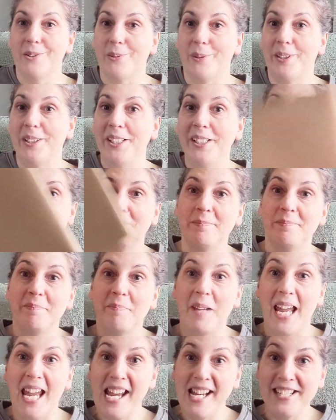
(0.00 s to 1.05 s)
really
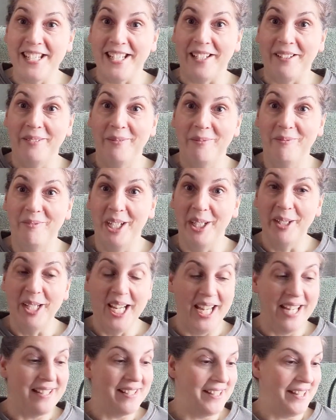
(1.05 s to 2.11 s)
handy, very
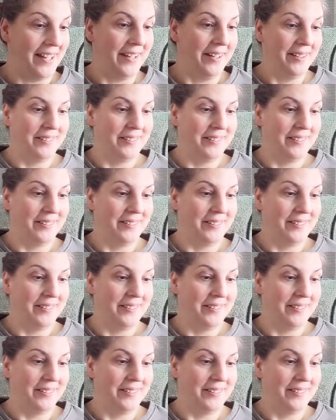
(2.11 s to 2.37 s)
handy.